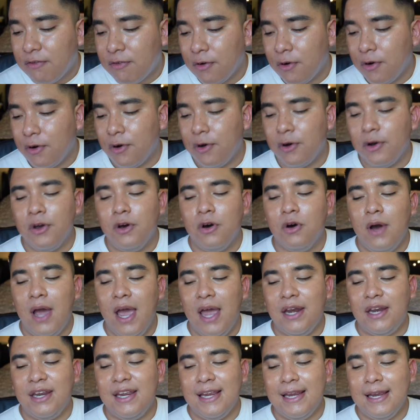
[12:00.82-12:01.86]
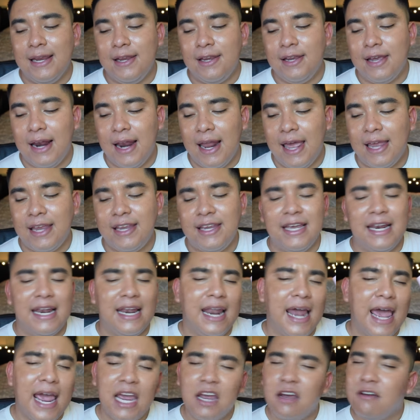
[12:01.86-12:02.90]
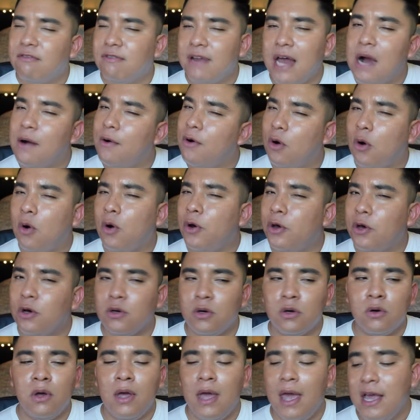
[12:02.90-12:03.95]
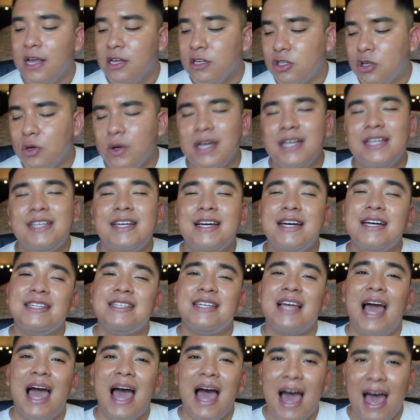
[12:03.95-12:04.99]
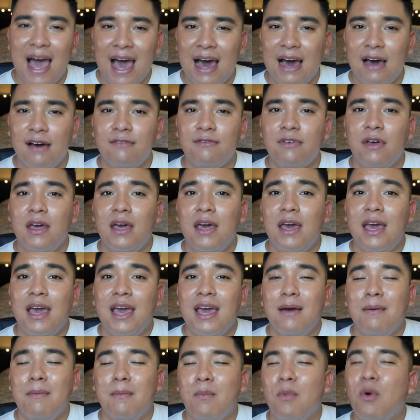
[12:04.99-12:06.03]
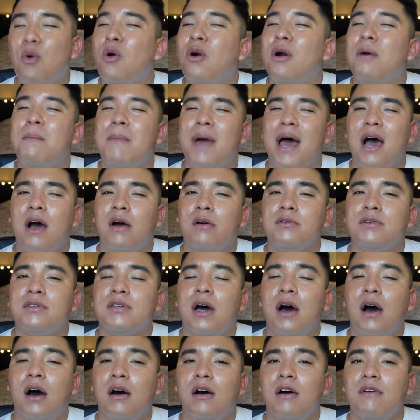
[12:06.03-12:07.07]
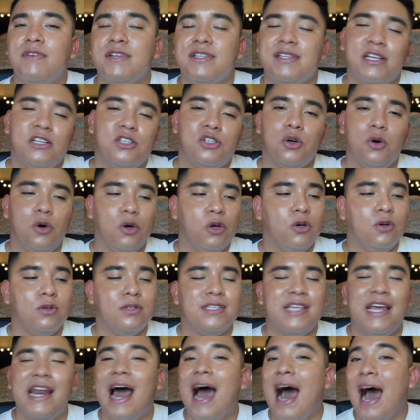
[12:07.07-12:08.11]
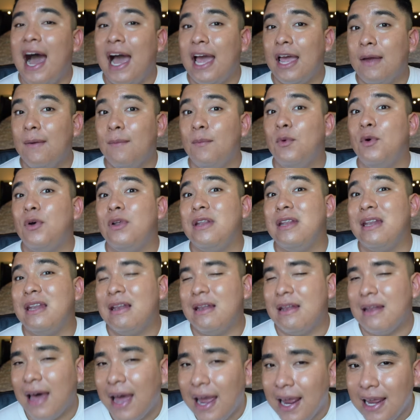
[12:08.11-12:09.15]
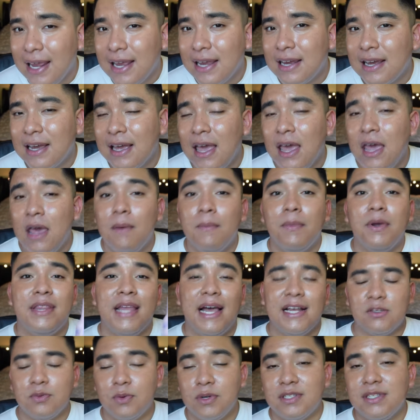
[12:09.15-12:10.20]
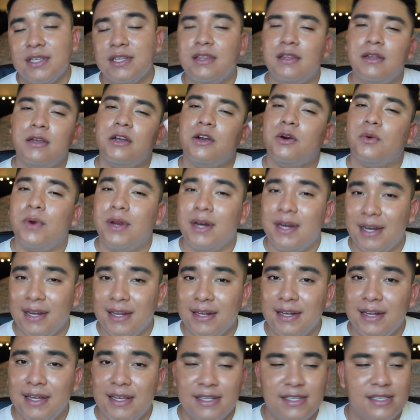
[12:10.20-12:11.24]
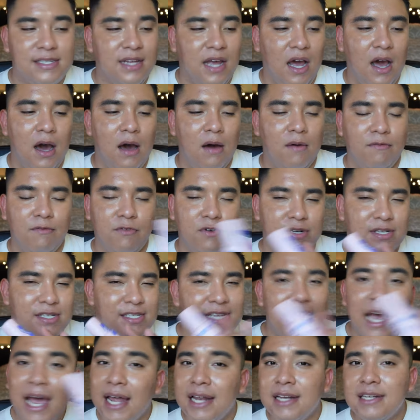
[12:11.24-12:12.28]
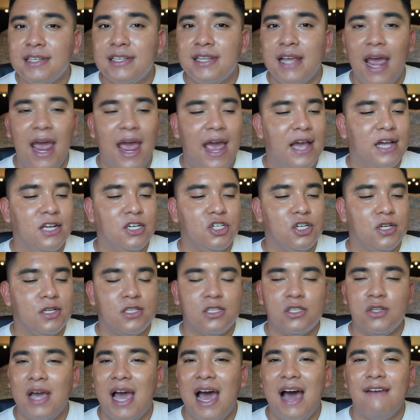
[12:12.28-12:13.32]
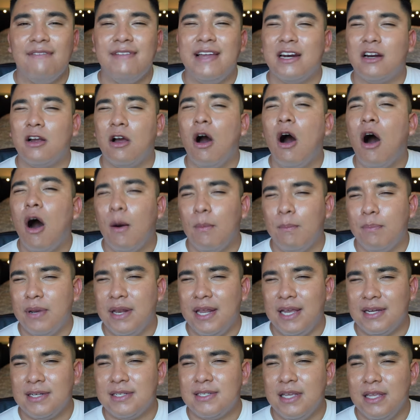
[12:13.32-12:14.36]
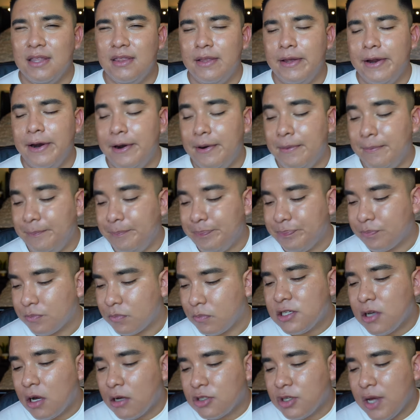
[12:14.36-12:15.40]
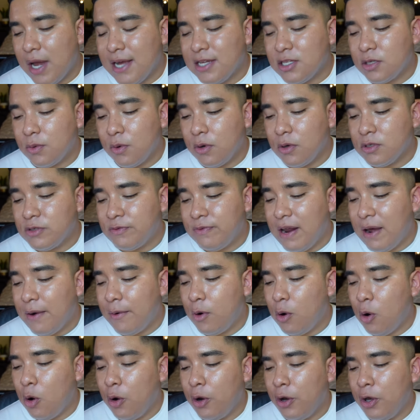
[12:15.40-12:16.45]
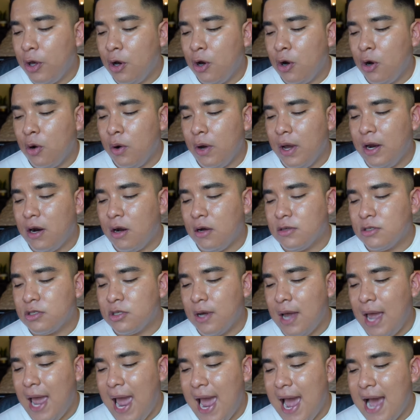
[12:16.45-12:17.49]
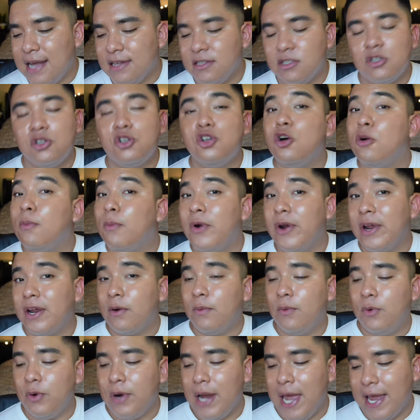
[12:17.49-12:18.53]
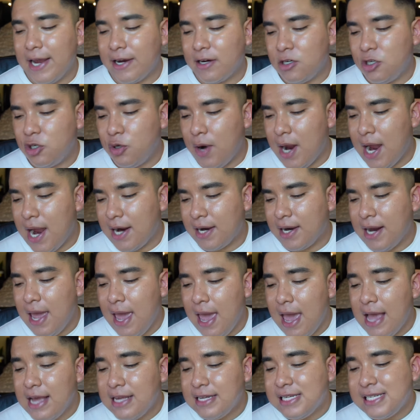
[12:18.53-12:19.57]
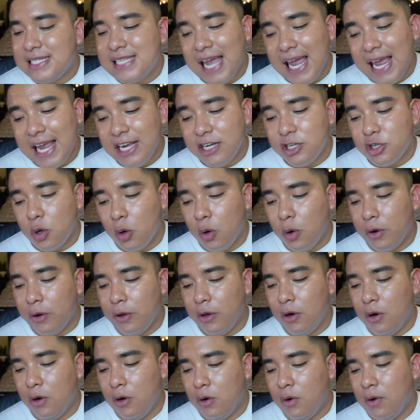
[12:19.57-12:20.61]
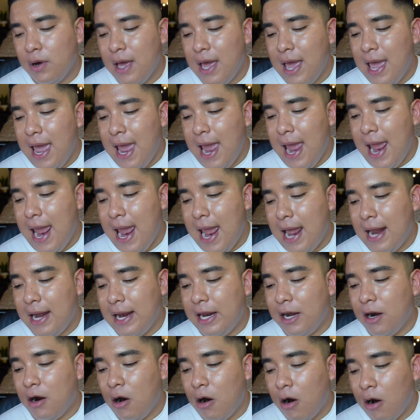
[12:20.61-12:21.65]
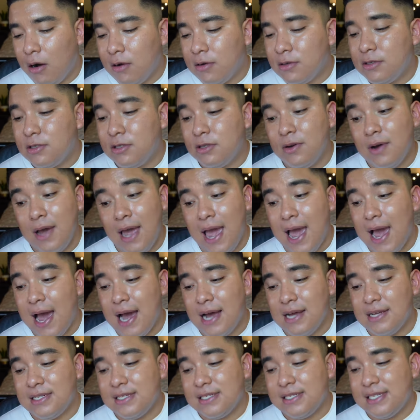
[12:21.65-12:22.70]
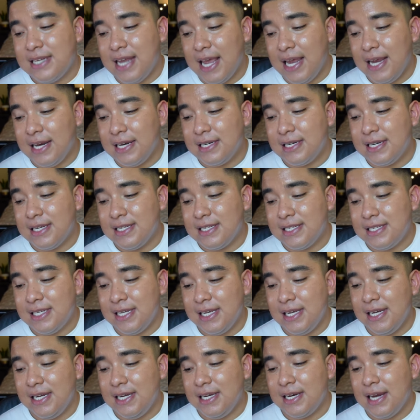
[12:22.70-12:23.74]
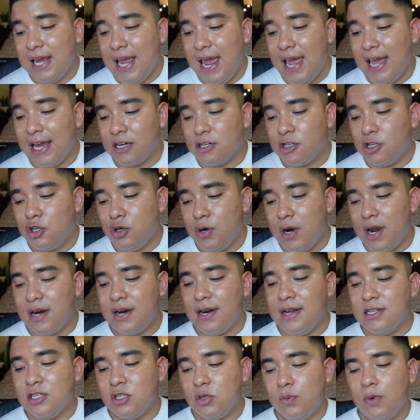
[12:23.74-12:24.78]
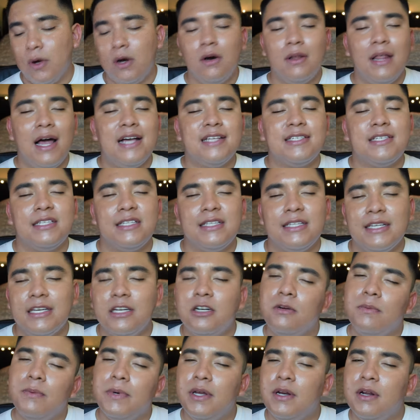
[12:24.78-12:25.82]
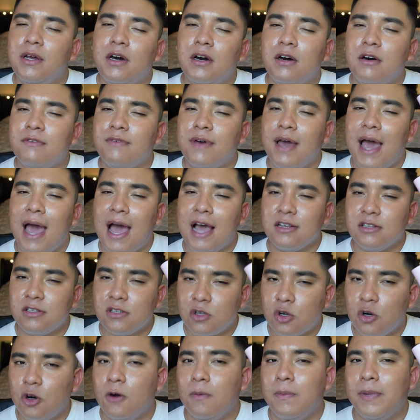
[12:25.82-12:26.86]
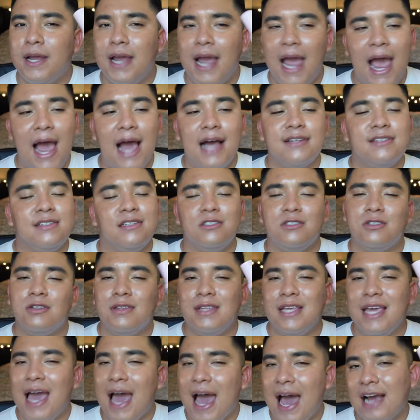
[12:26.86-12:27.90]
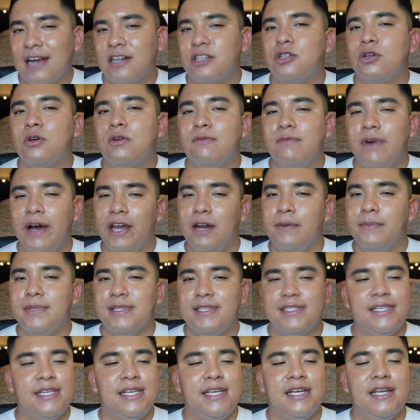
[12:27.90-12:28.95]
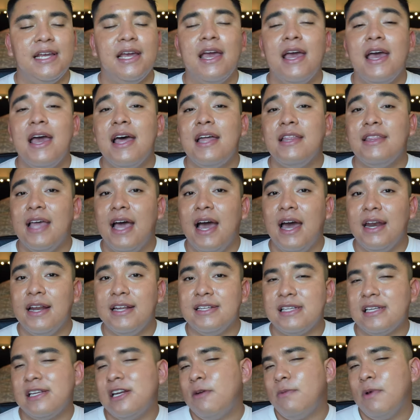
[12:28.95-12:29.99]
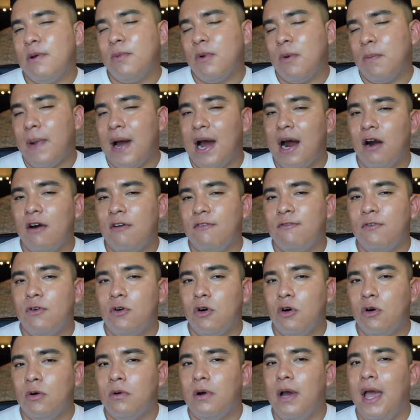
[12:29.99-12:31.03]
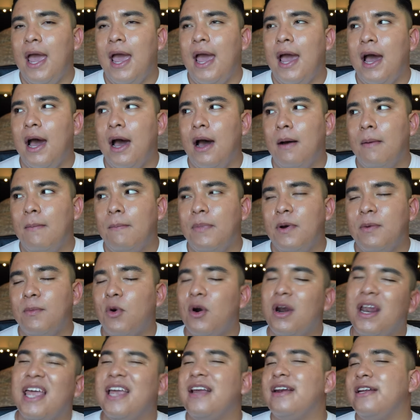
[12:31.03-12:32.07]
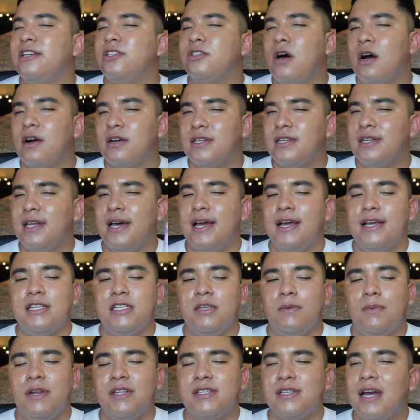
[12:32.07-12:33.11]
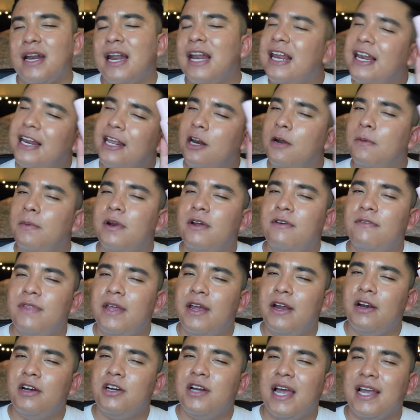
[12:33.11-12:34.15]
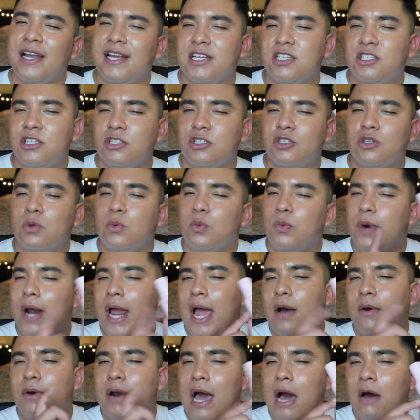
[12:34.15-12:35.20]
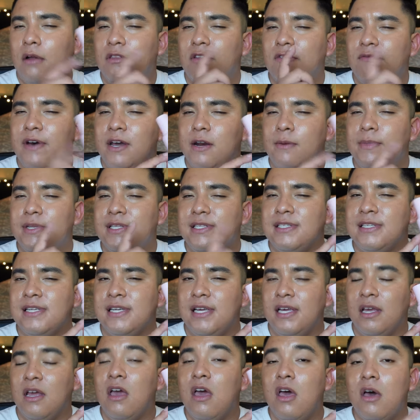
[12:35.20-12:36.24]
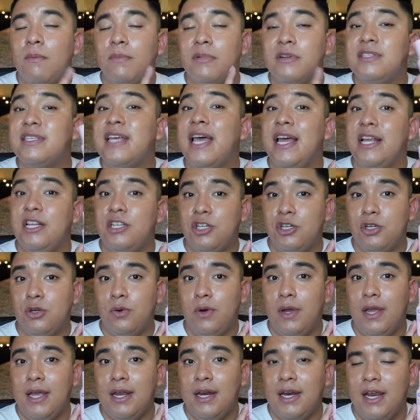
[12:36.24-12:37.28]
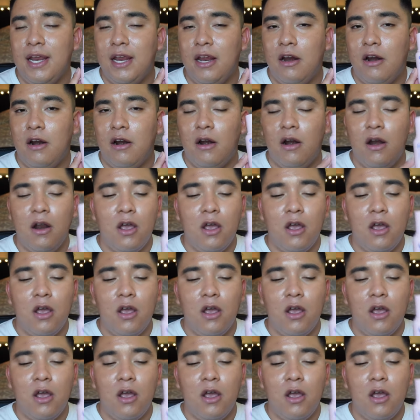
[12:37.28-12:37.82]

fruit oil and ylang ylang flower oil. So it does have more amount of essential oils than I would like, but that's what's in the ingredient list uh, for scent and just to have that complex in there. This also has rose flower oil, it also has turmeric root extract, sage oil, and it also has date seed extract as well as a little bit of ascorbic acid, so the actual vitamin C that is a little bit more powerful, um, but more likely to oxidize, but it's got a little bit of there, I guess, just to round out the vitamin C potential in here.